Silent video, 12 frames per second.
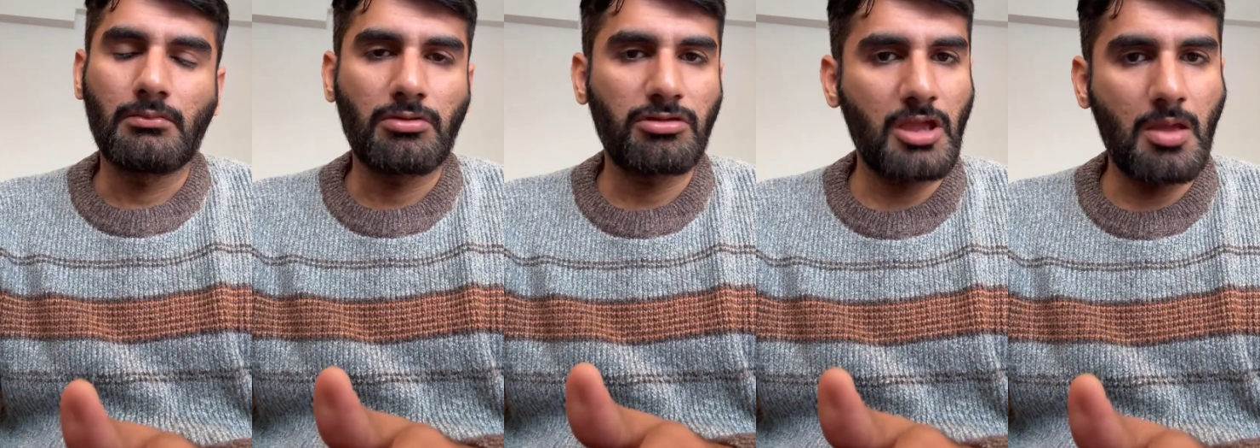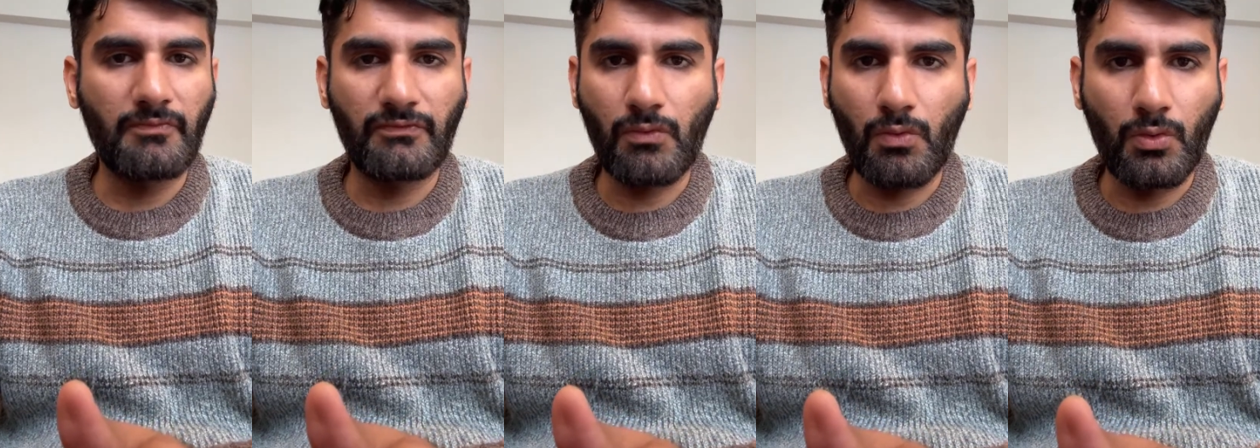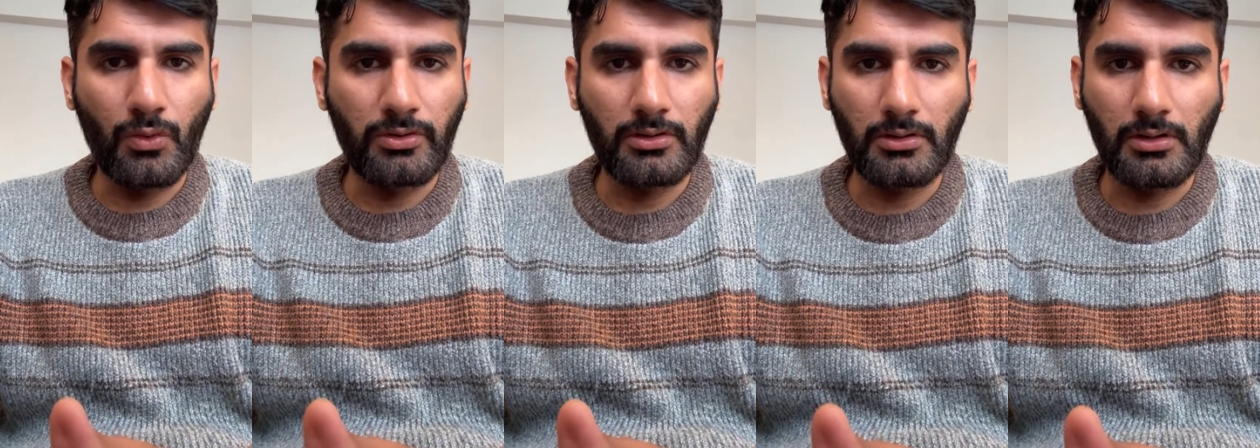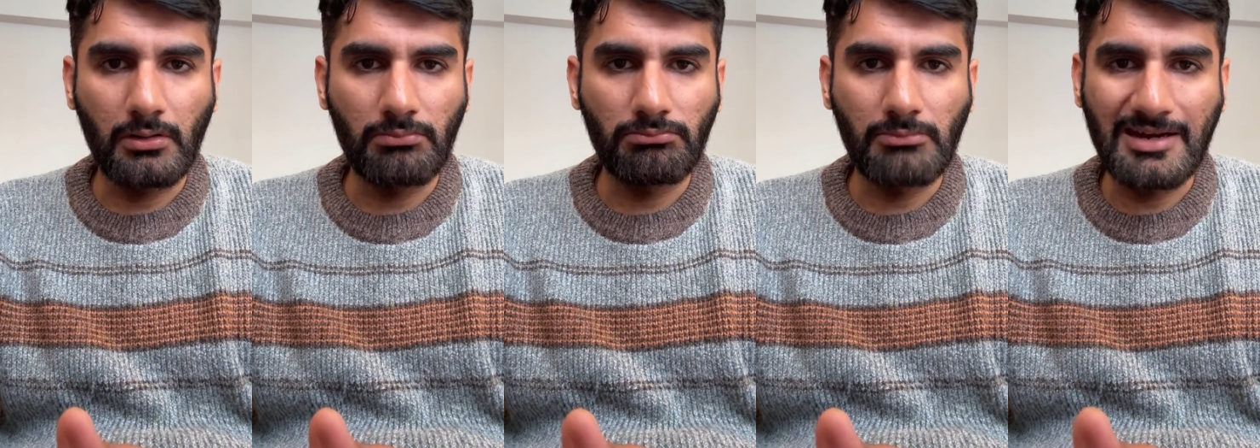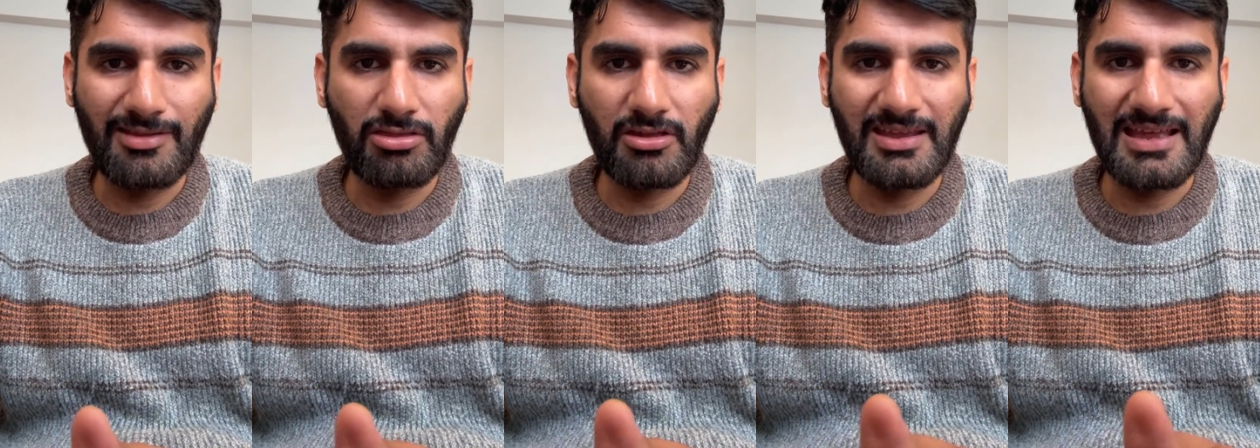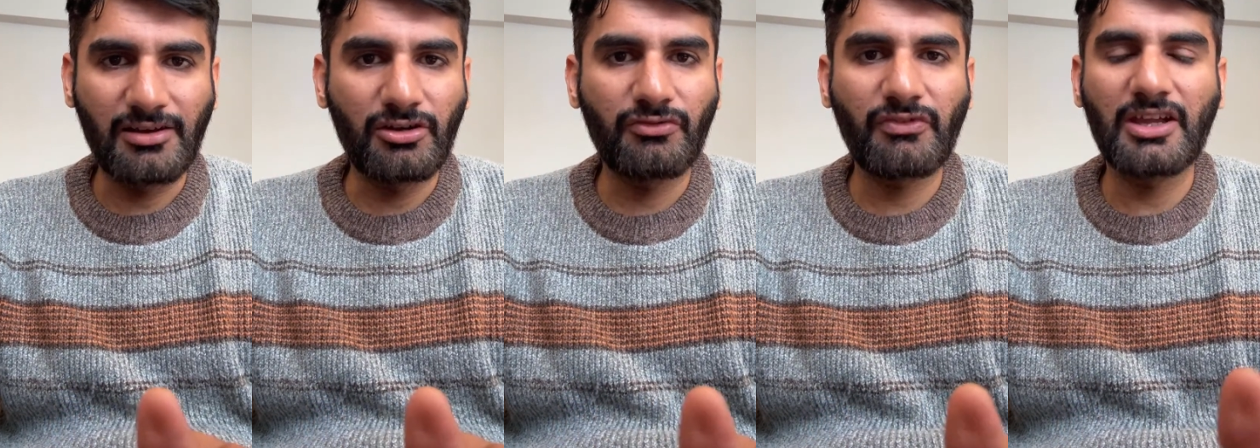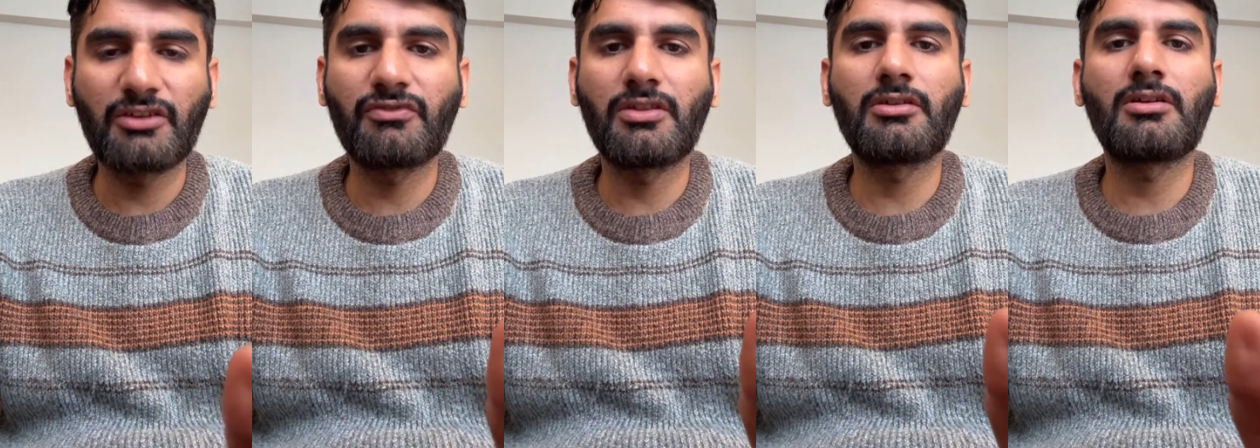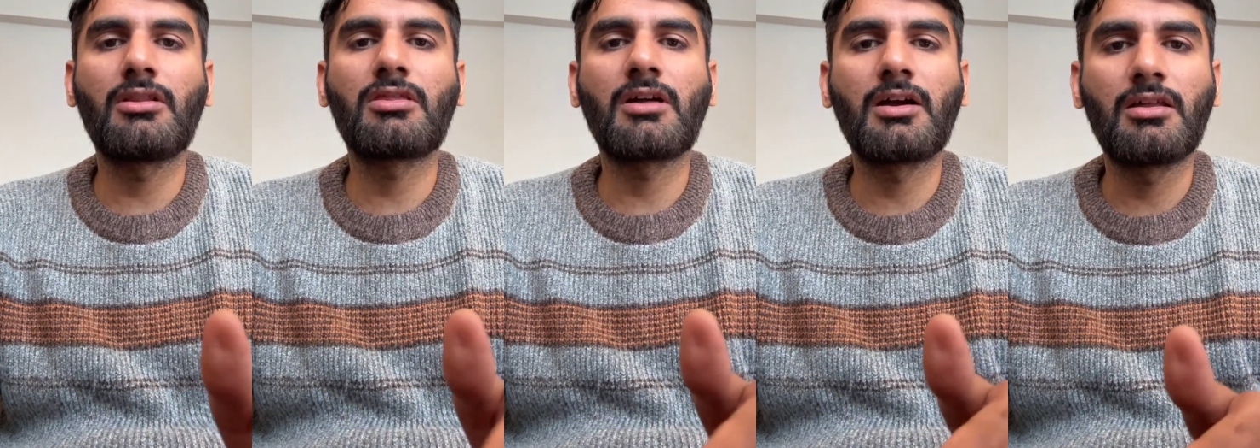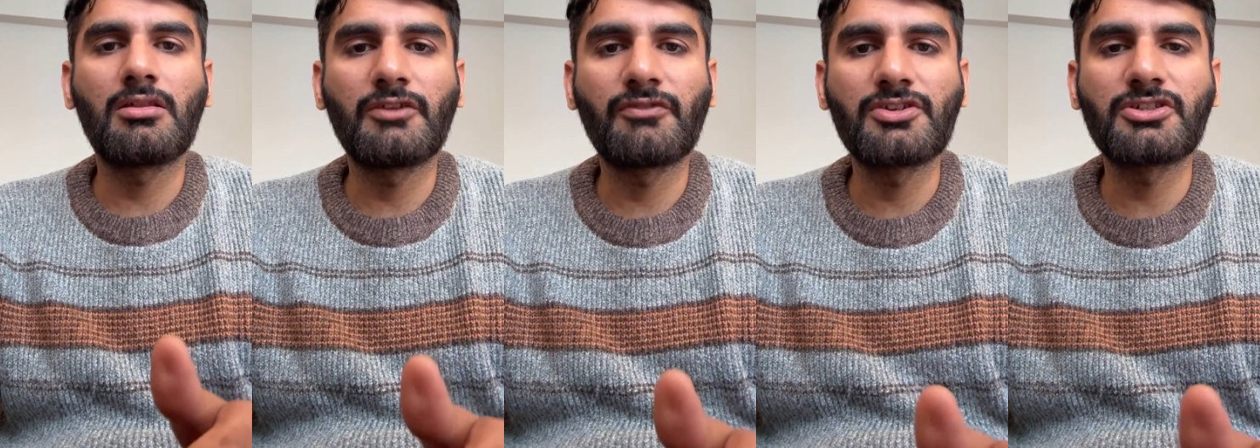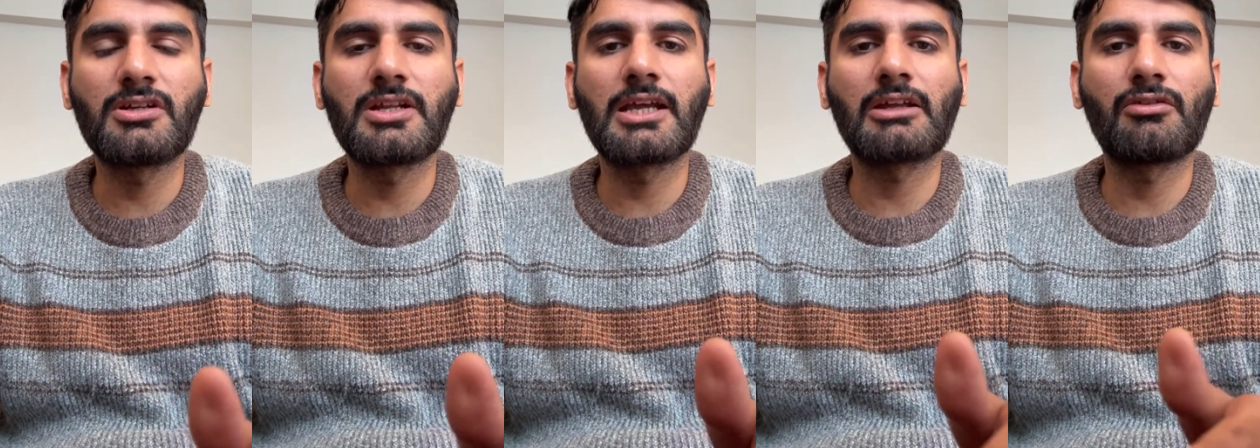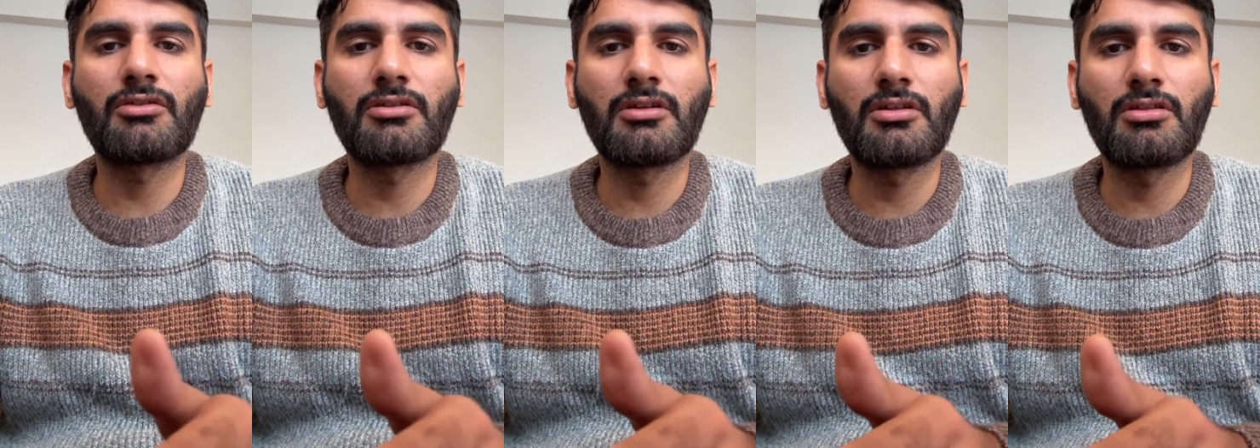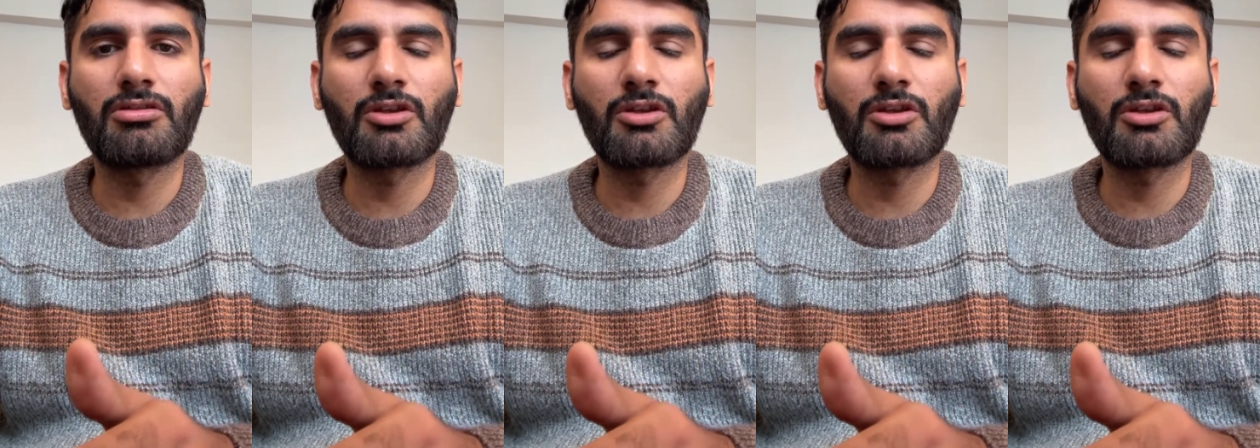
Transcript: Same for, let's say, identifying physical signs, differential diagnosis,